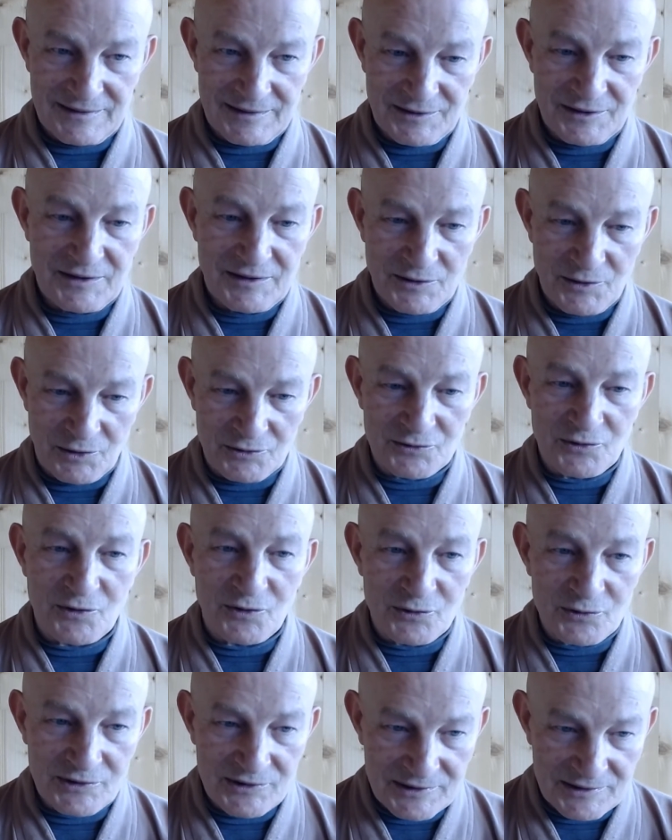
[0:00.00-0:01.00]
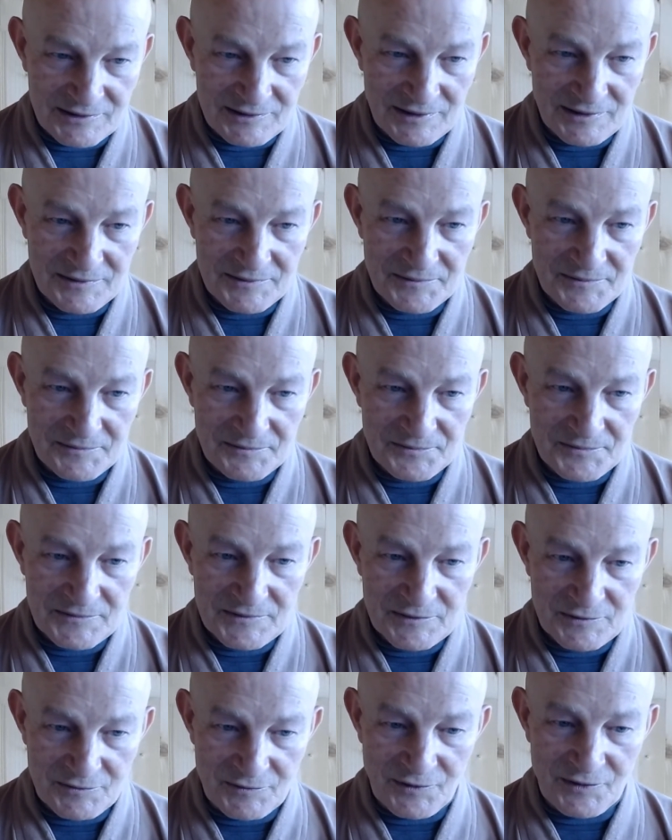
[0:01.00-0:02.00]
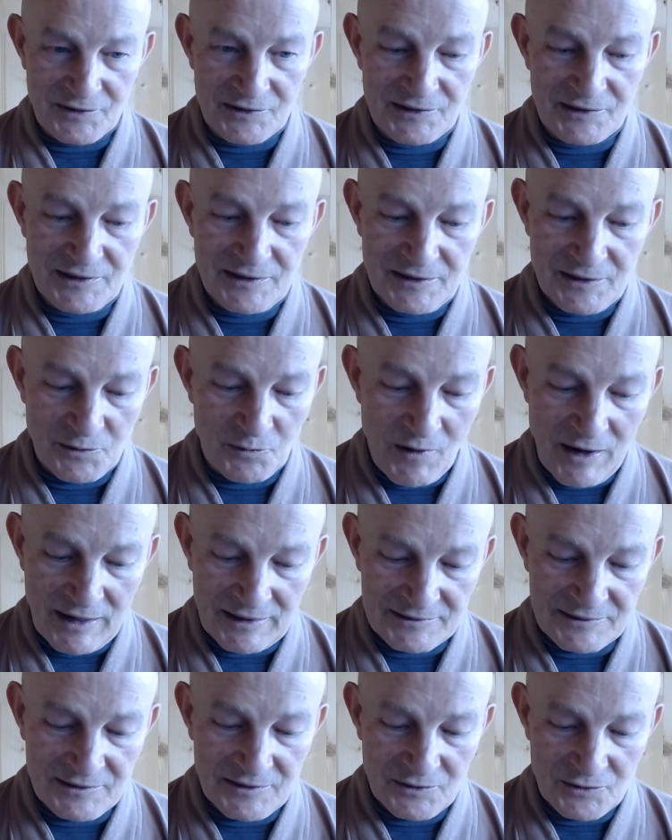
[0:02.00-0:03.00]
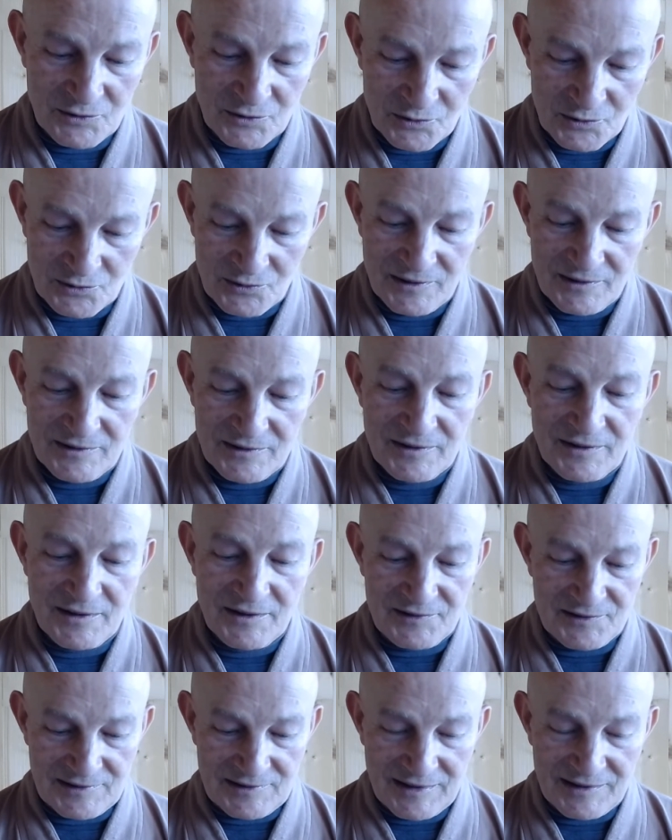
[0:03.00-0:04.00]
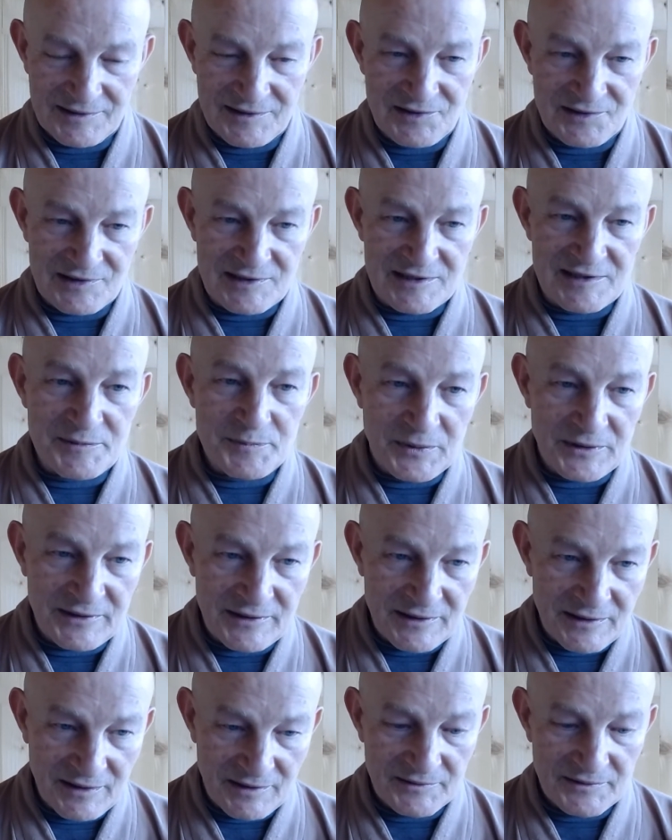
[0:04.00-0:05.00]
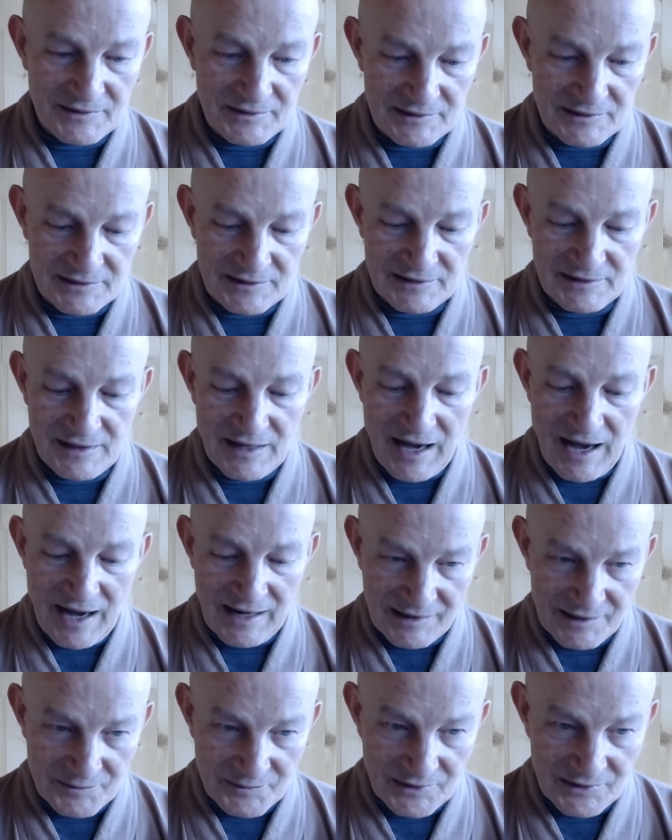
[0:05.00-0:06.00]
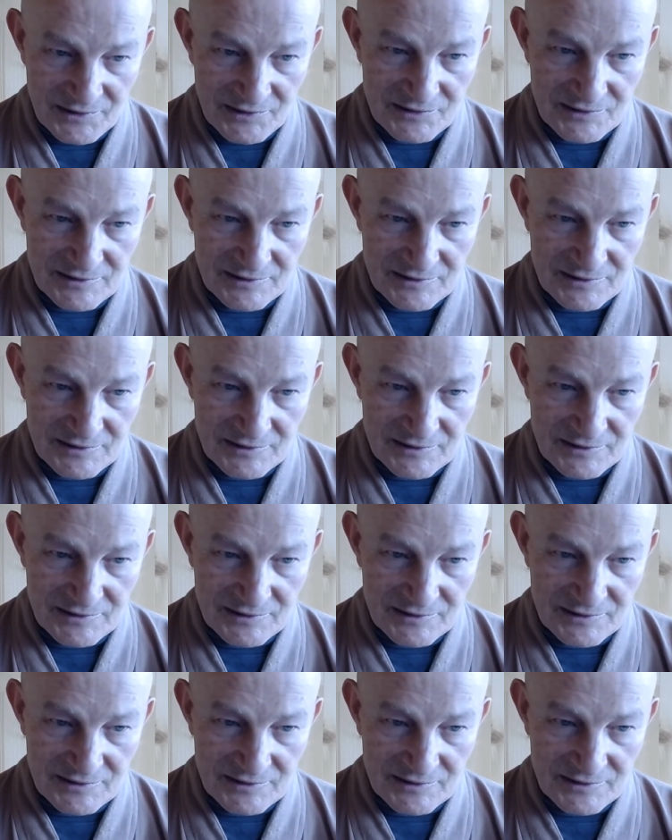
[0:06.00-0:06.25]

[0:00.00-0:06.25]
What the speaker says: conclusion for one who studies deeply the Agamas.